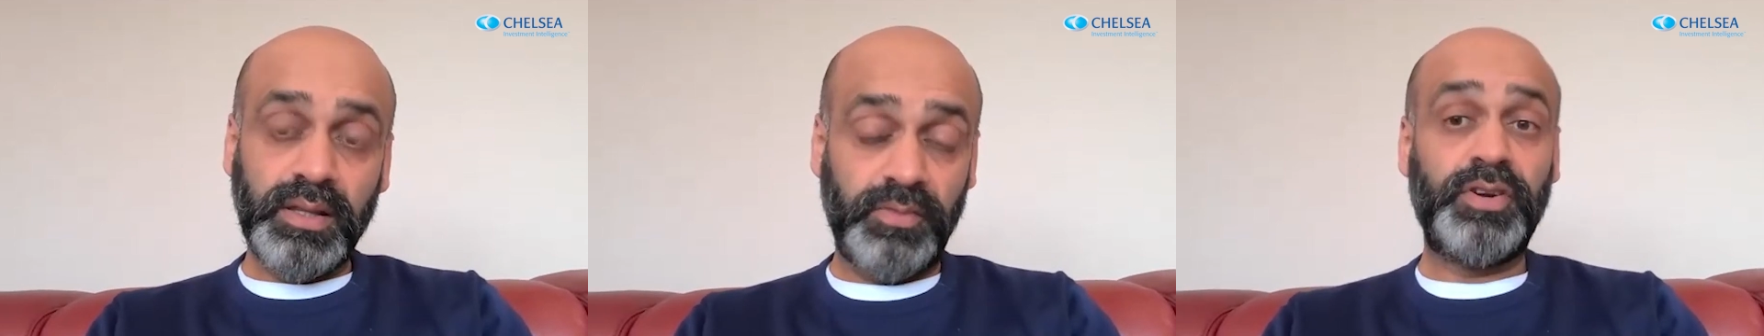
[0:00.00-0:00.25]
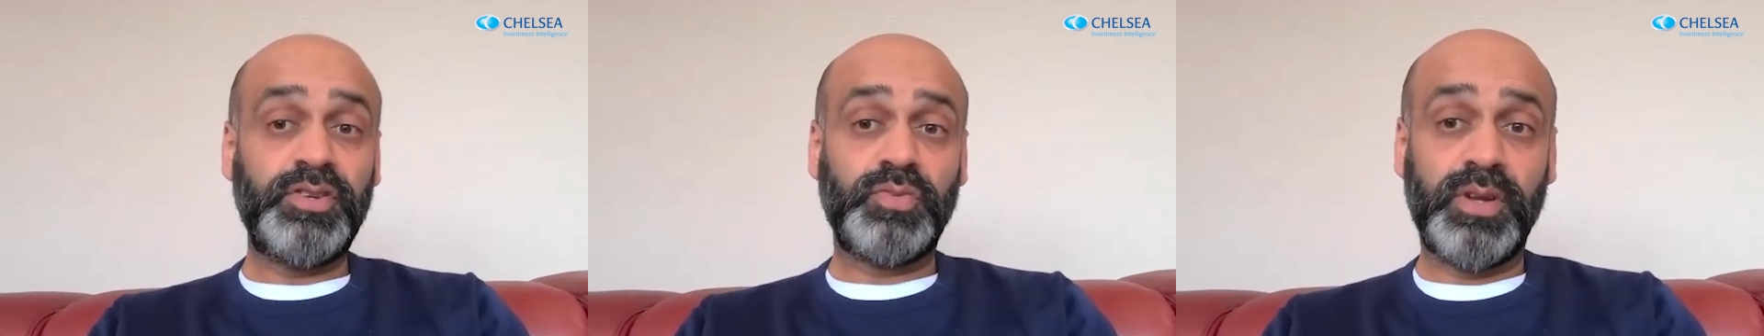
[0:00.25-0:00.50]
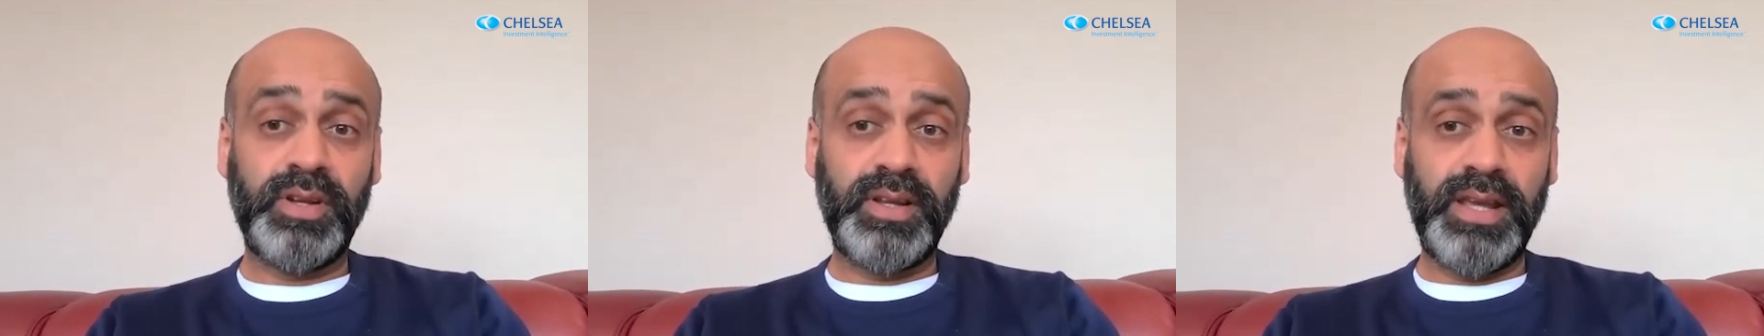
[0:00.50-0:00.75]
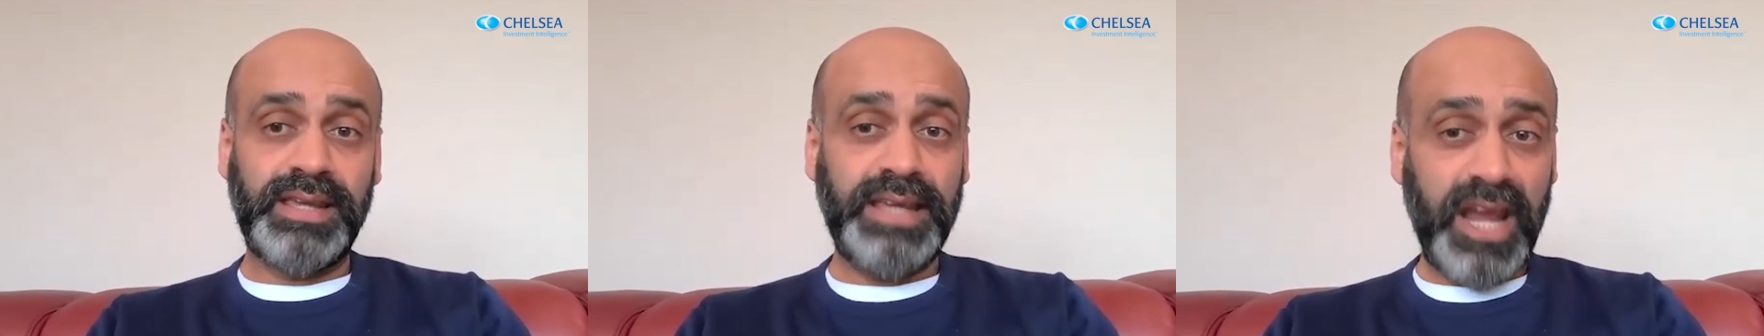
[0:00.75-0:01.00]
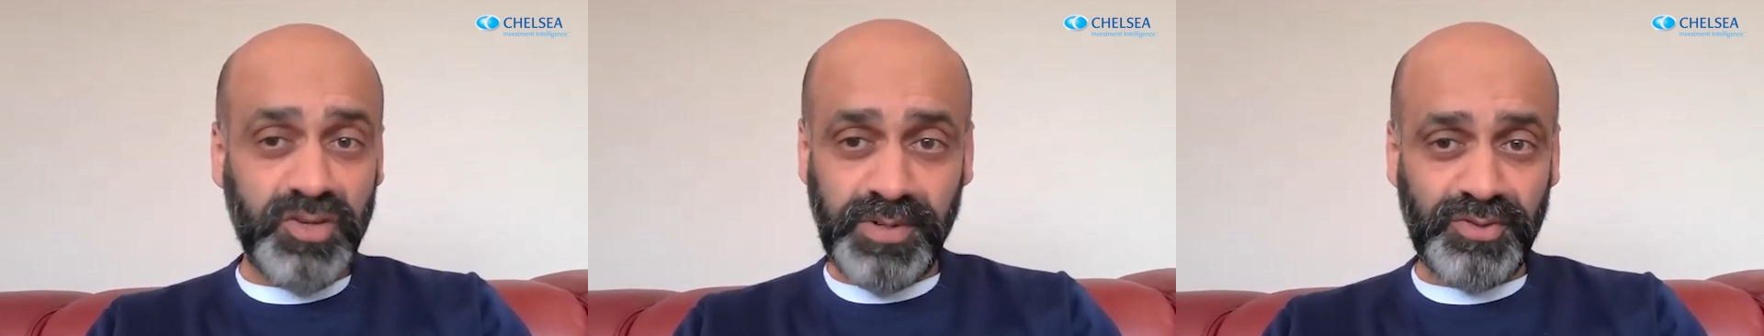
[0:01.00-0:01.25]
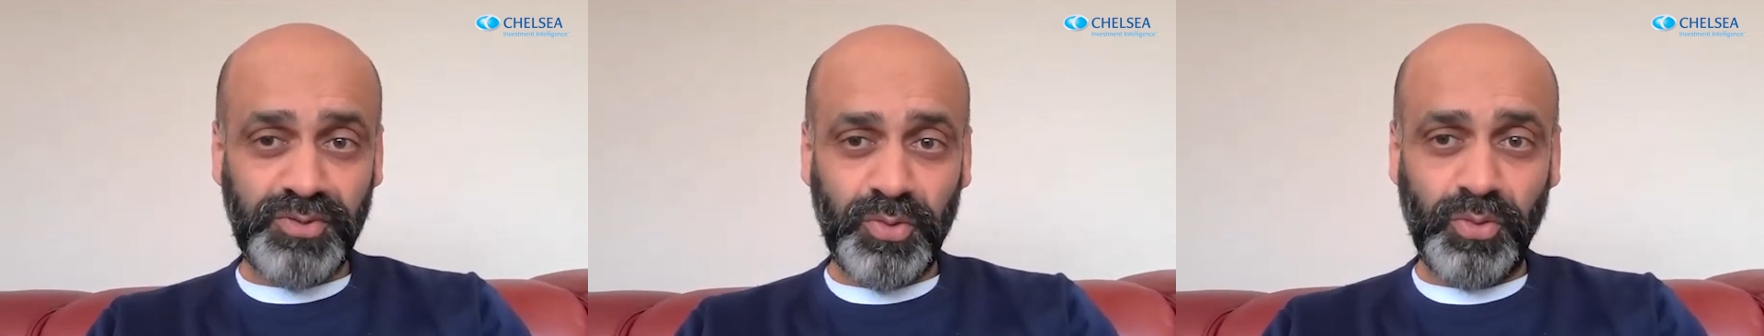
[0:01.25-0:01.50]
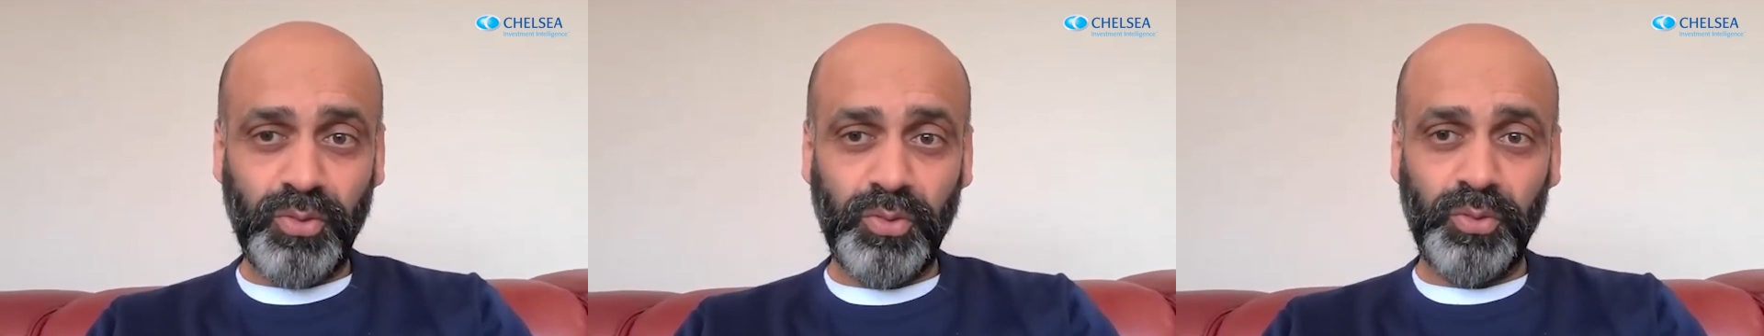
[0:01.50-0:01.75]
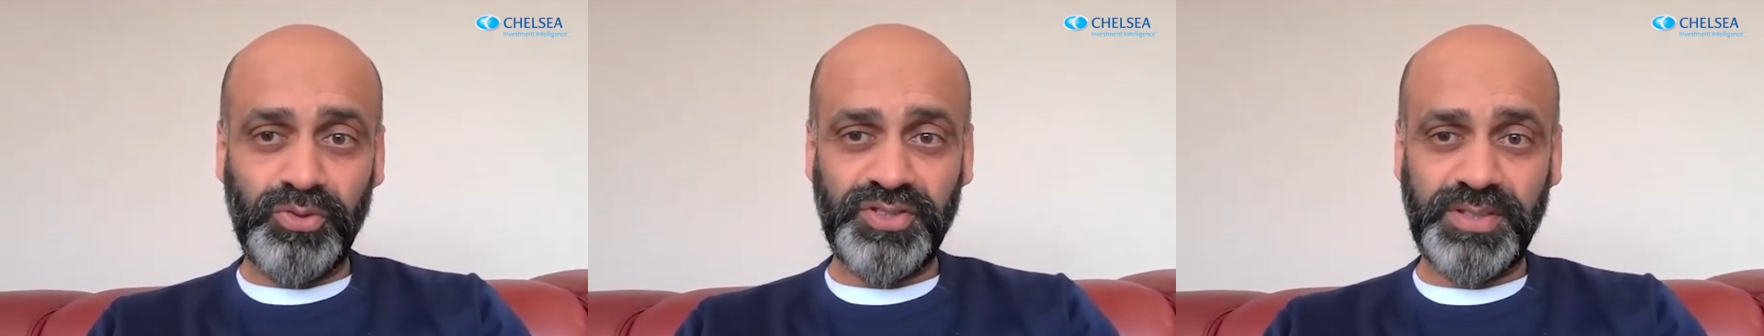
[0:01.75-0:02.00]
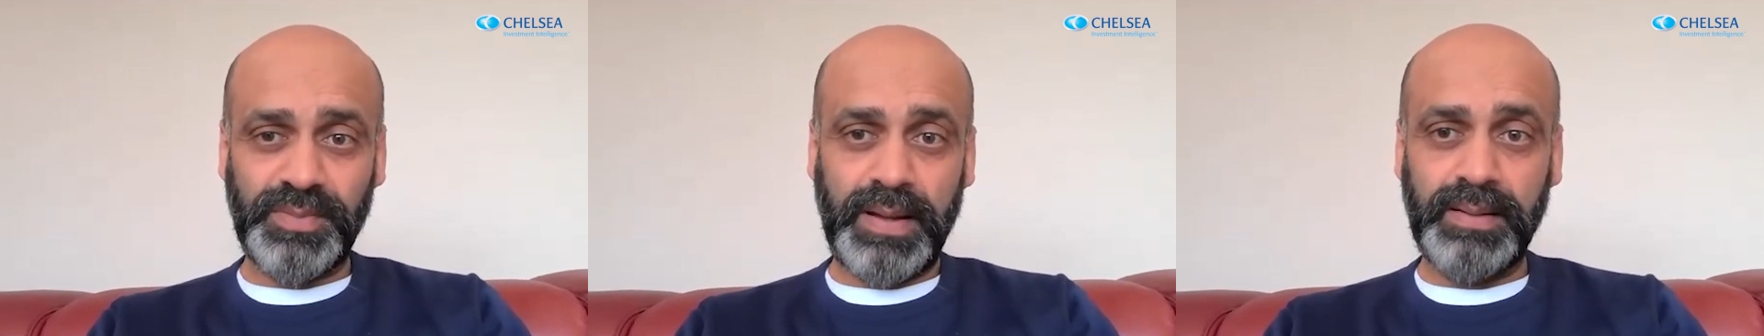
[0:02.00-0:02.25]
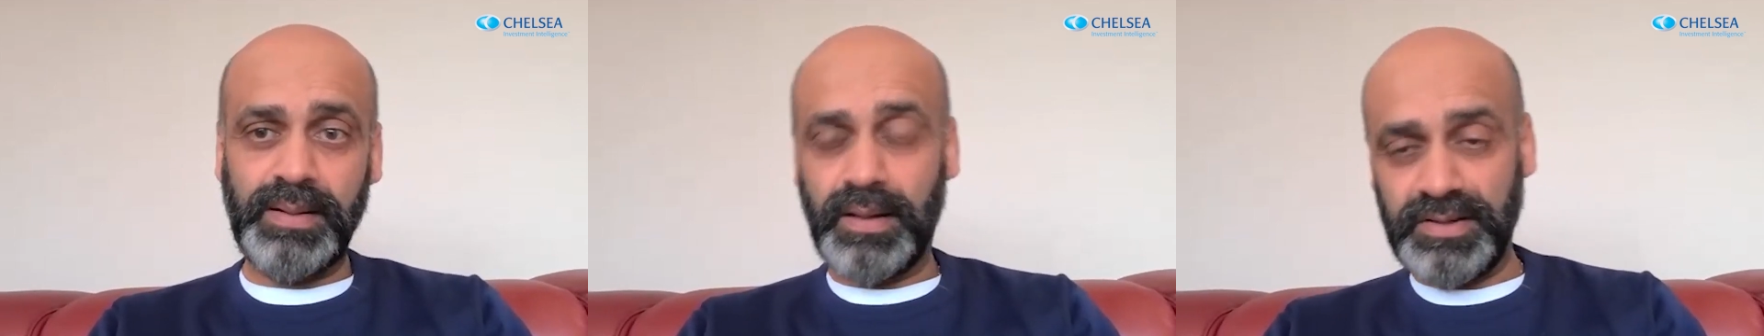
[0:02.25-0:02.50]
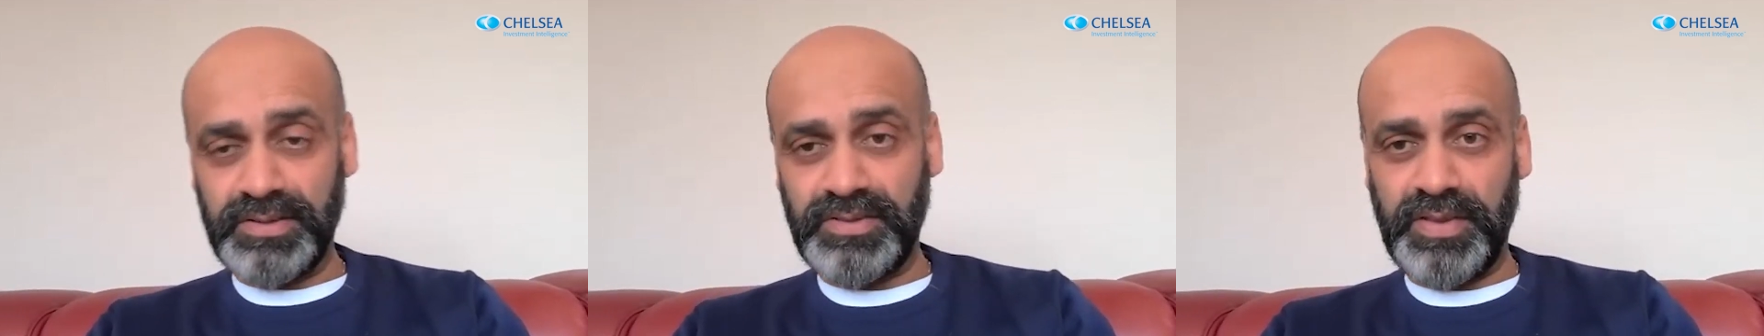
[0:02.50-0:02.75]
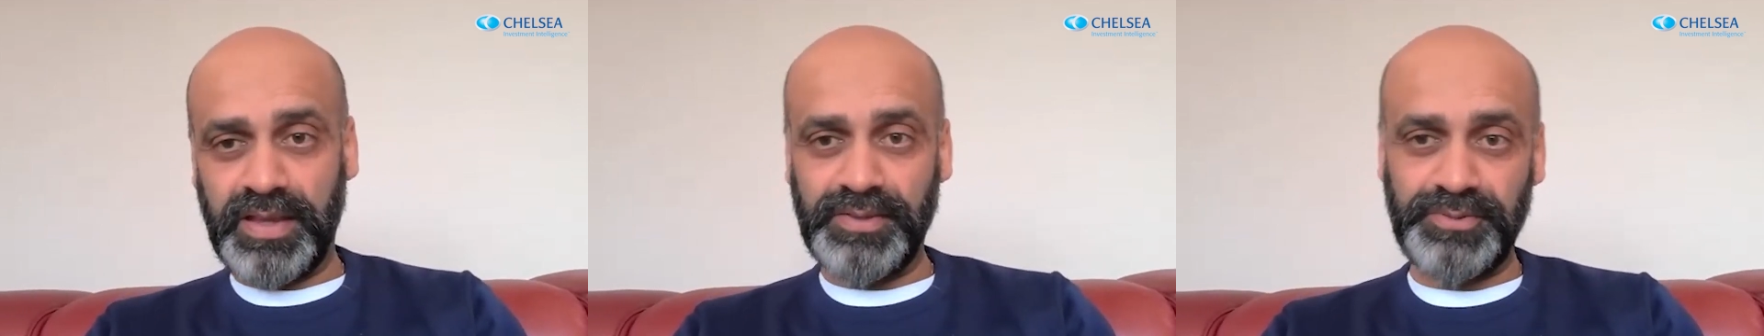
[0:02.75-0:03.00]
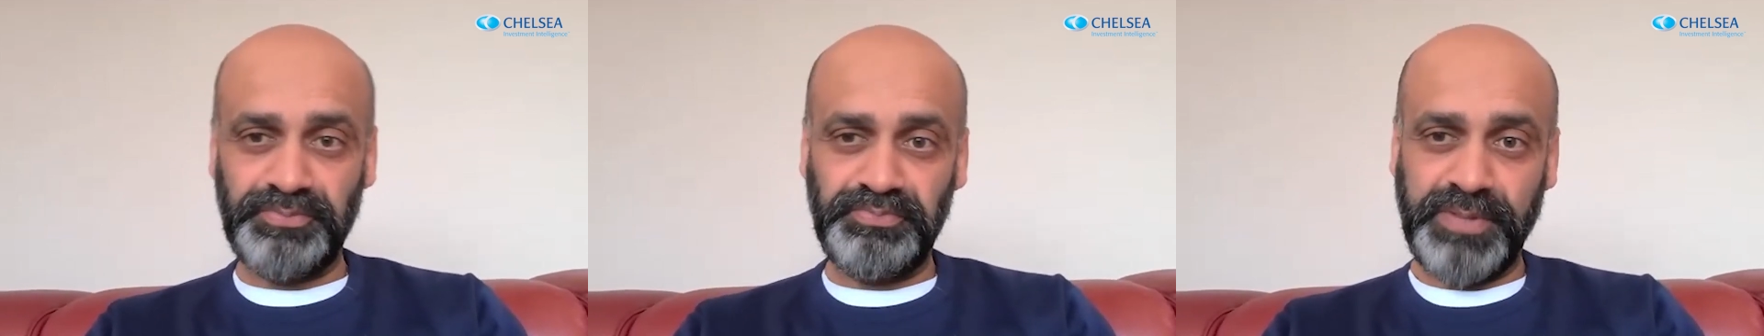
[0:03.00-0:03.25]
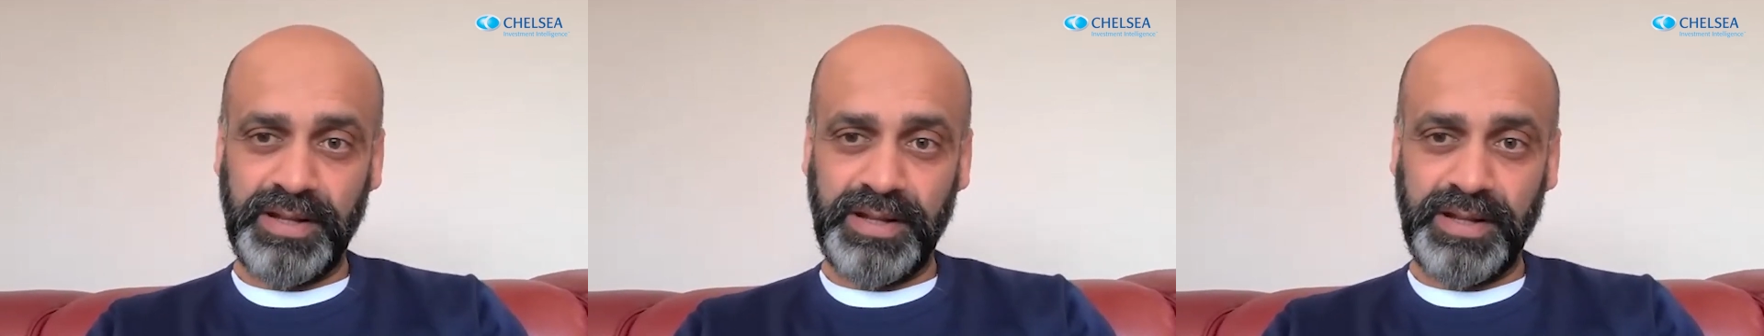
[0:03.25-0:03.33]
The first one, engagement is not all just about nice things.